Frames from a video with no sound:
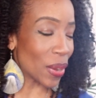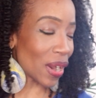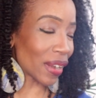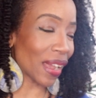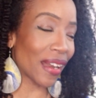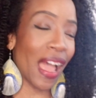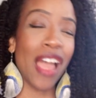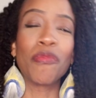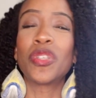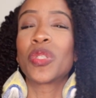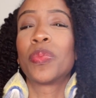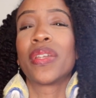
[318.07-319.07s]
book and I
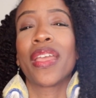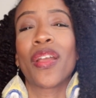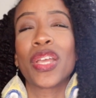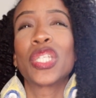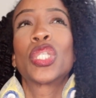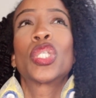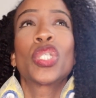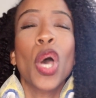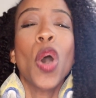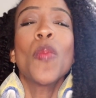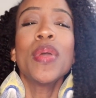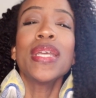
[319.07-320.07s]
have just been hearing
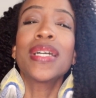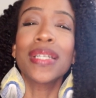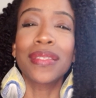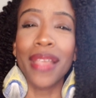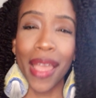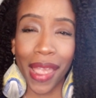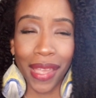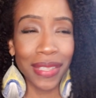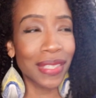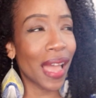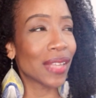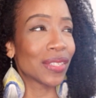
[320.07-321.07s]
so many good
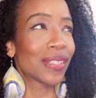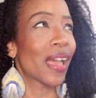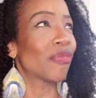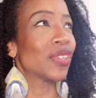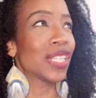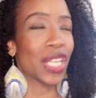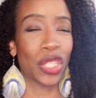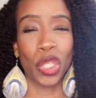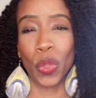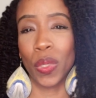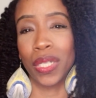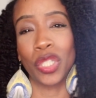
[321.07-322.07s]
things. I just have to get
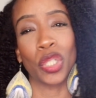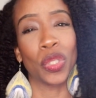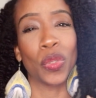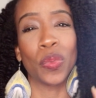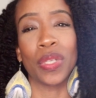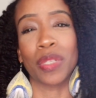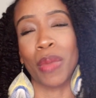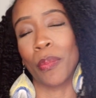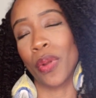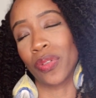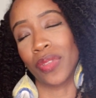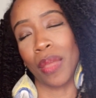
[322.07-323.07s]
to it. June is my
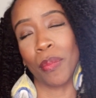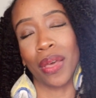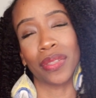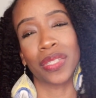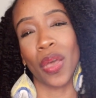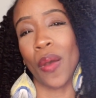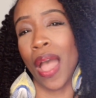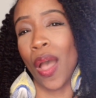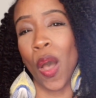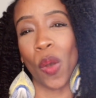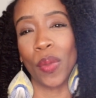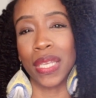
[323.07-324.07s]
birthday month, so I
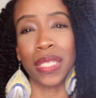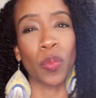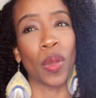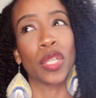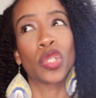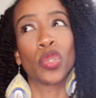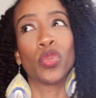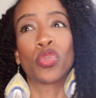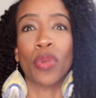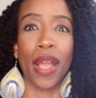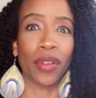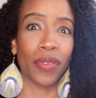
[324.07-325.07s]
always want to
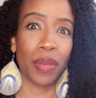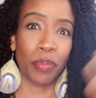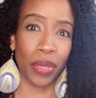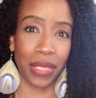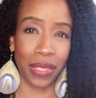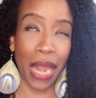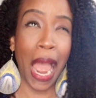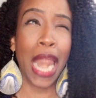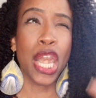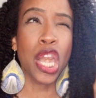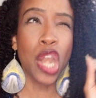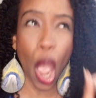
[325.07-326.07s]
try to read books that I
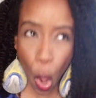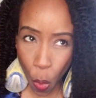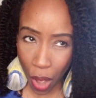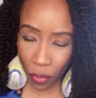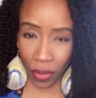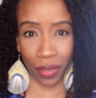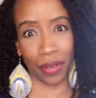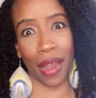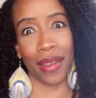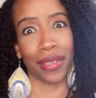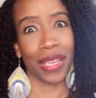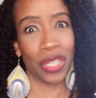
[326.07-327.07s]
know I'm going to
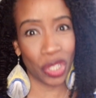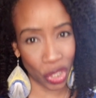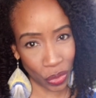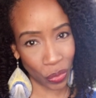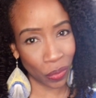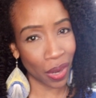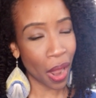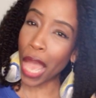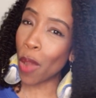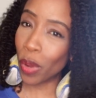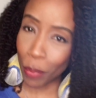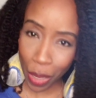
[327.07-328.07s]
like in June.
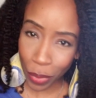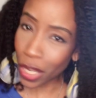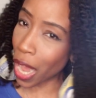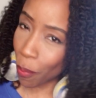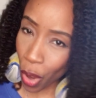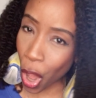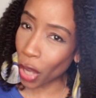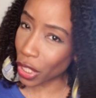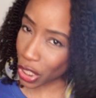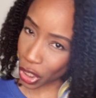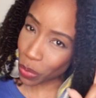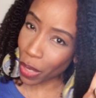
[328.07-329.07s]
That one may become
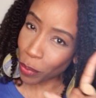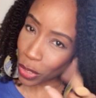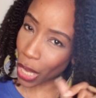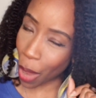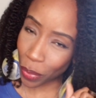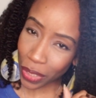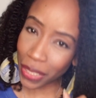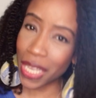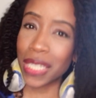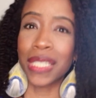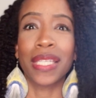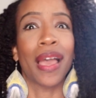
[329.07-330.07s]
August, maybe top of the
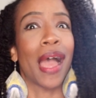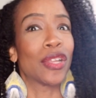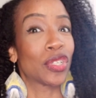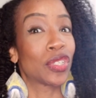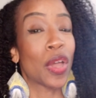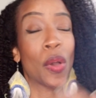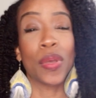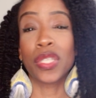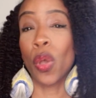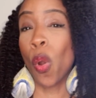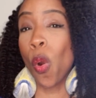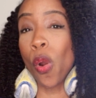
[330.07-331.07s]
list. I just know it's
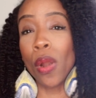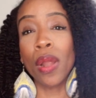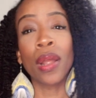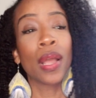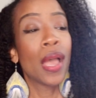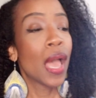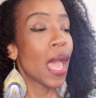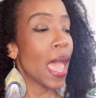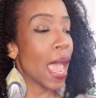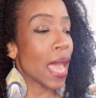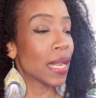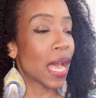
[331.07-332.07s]
a horror
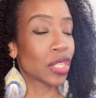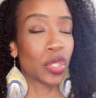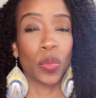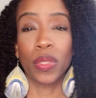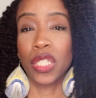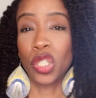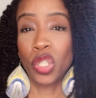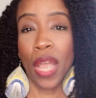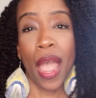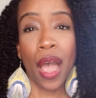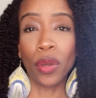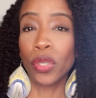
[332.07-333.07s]
and it has to do with this
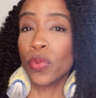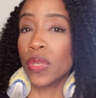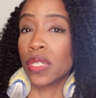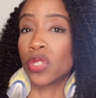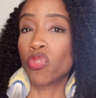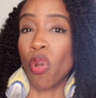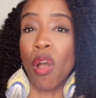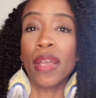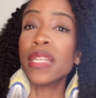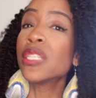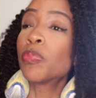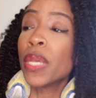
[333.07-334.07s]
child who is drawing
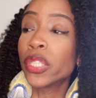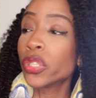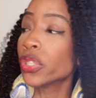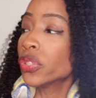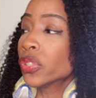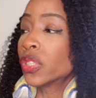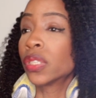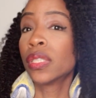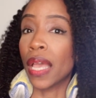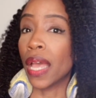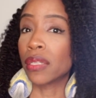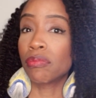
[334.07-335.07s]
these pictures
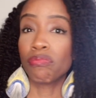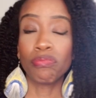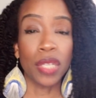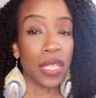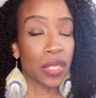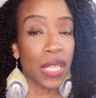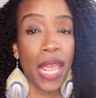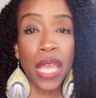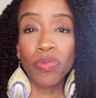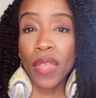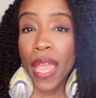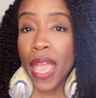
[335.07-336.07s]
that he's
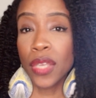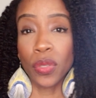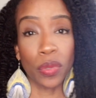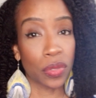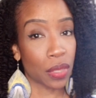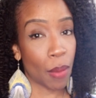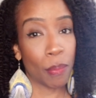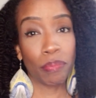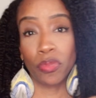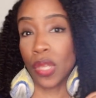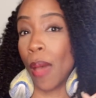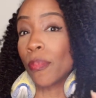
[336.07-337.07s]
seeing things or some
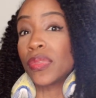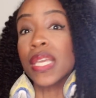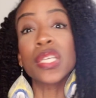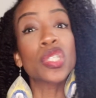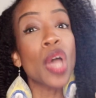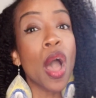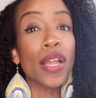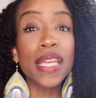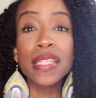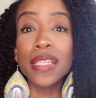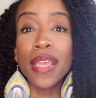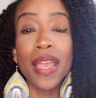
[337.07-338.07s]
things
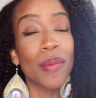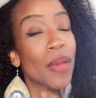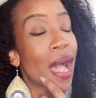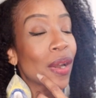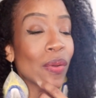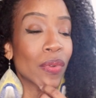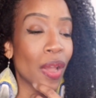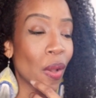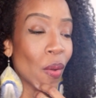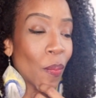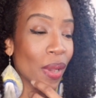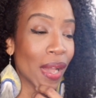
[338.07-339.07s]
talking to him. I don't
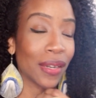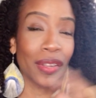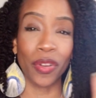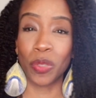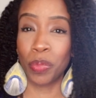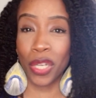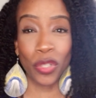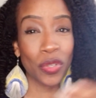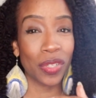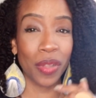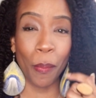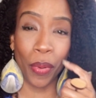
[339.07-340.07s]
know, but there's
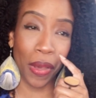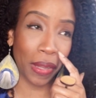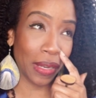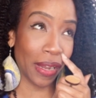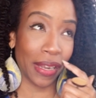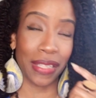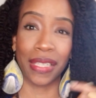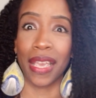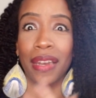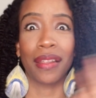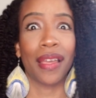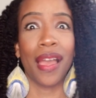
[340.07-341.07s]
pictures in the book. And like I
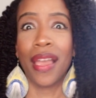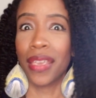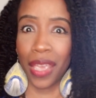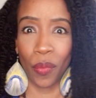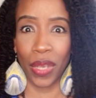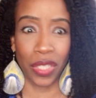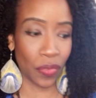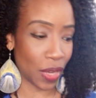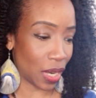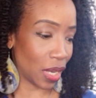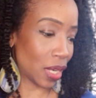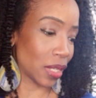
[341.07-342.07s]
said, I can't wait to
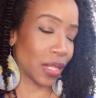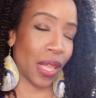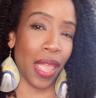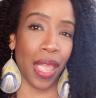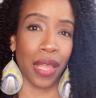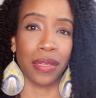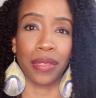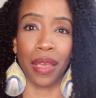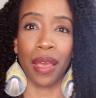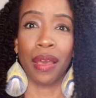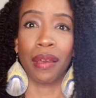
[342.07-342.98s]
read it. And